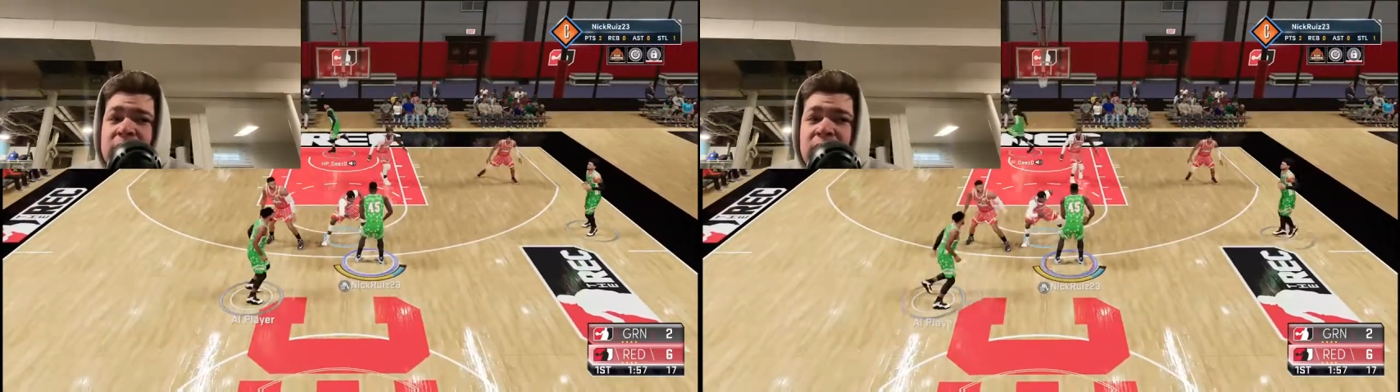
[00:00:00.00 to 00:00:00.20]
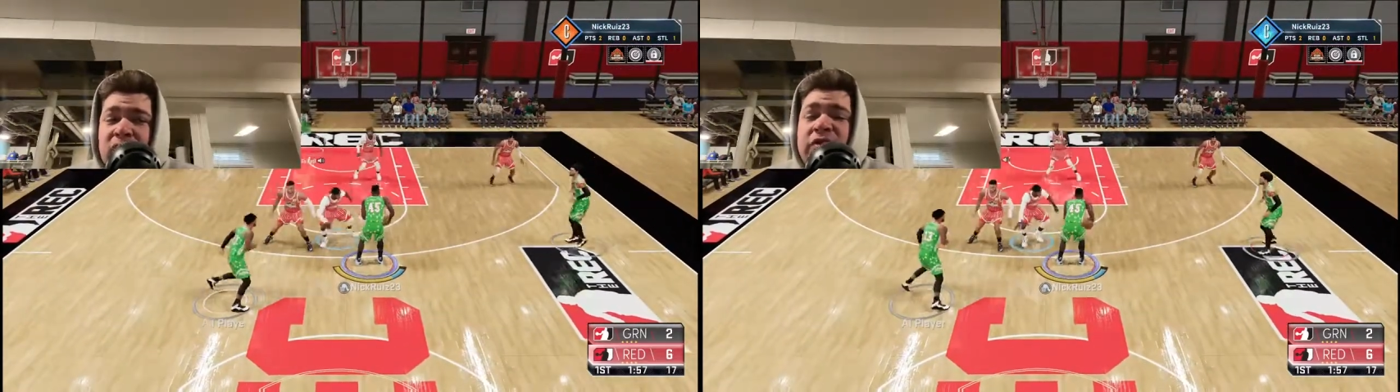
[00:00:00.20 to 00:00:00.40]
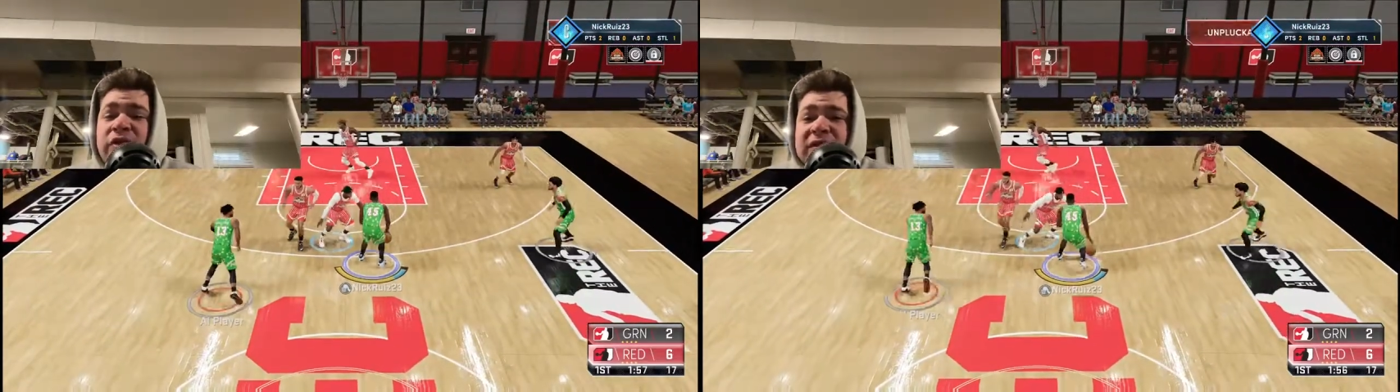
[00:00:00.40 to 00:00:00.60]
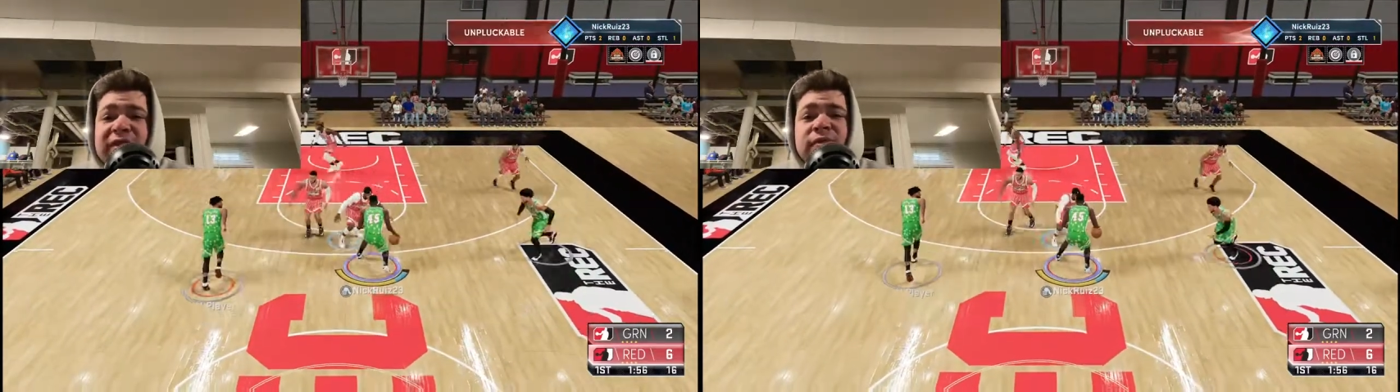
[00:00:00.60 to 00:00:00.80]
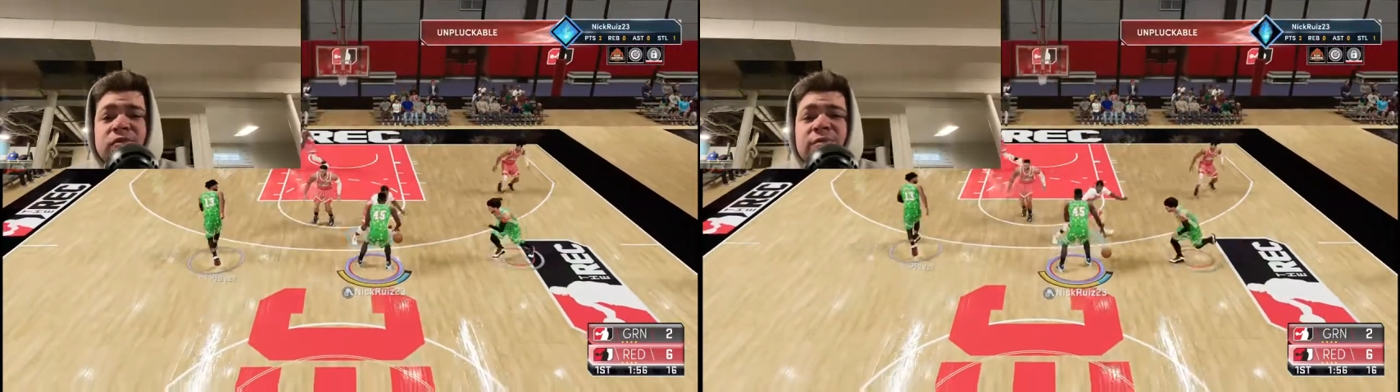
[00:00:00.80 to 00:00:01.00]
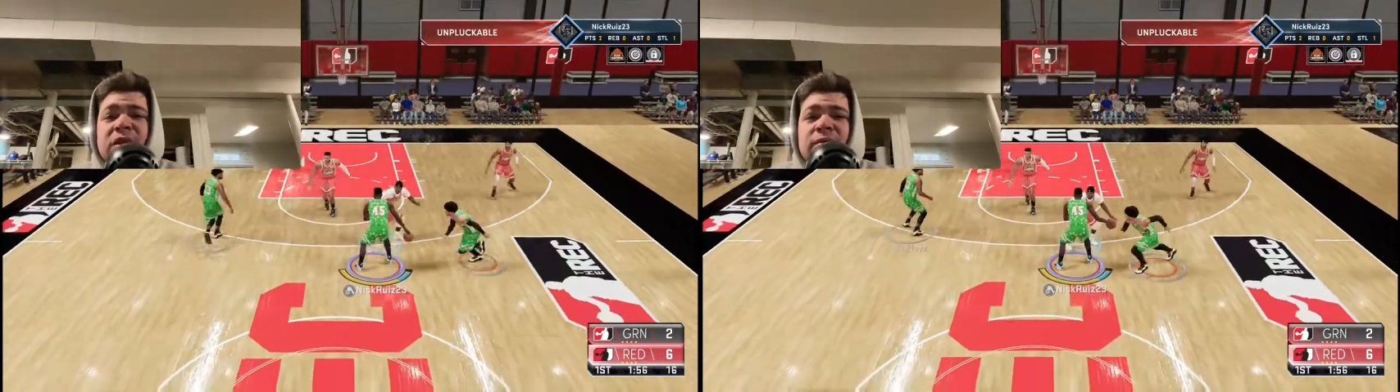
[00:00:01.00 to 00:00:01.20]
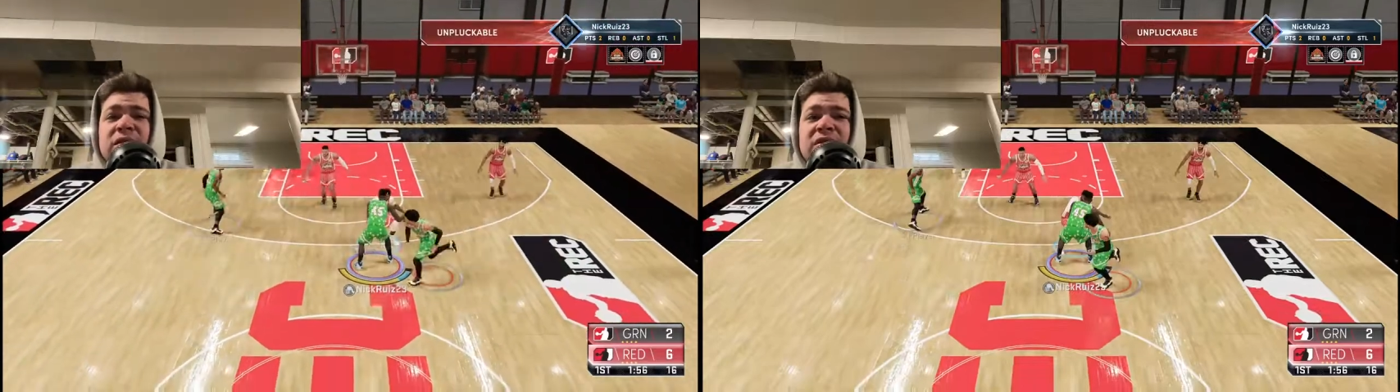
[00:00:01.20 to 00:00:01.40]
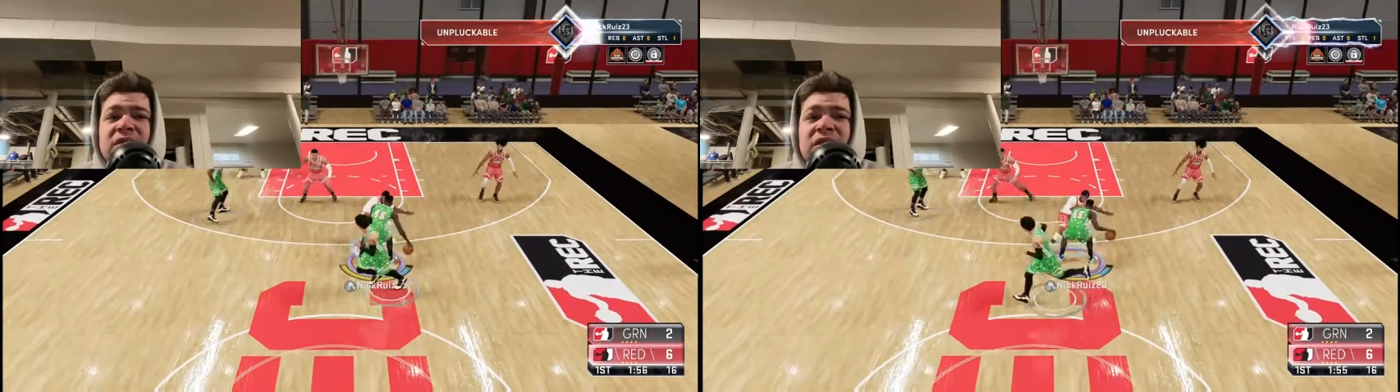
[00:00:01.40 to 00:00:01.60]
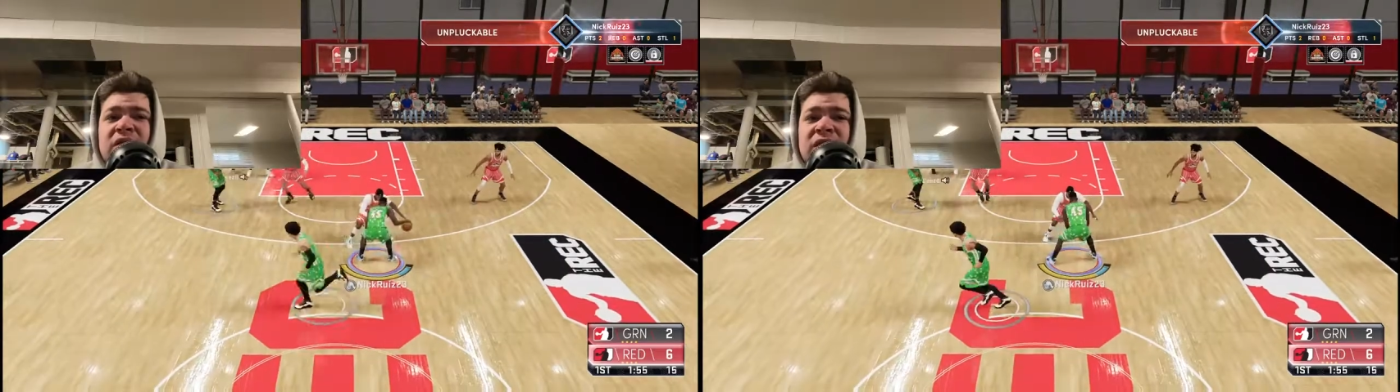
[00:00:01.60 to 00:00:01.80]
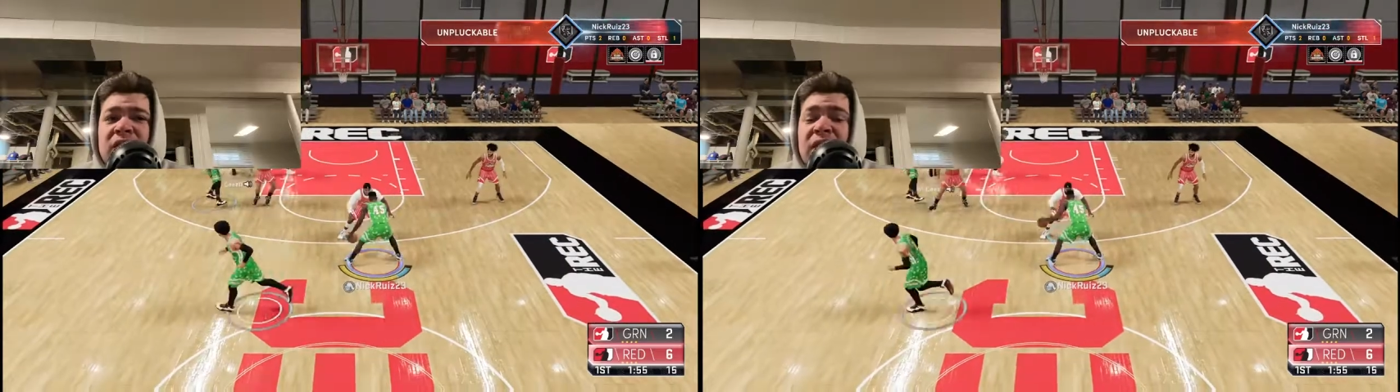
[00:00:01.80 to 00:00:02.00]
The overall system was better back then.
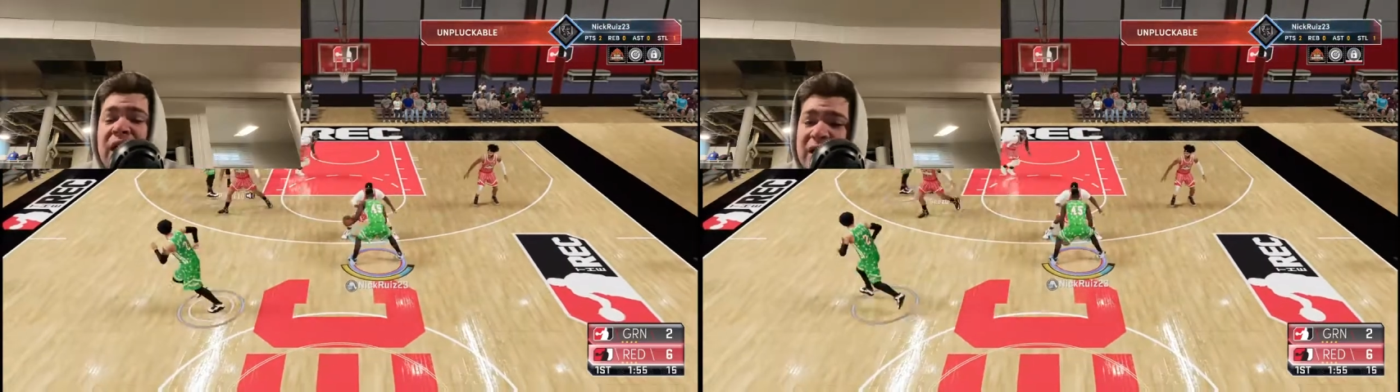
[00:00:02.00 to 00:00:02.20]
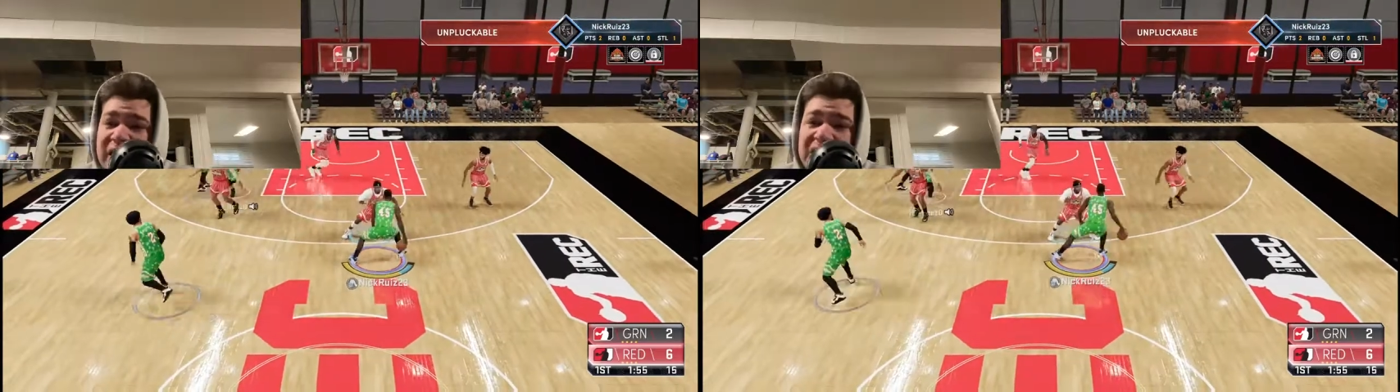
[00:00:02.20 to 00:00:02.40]
I like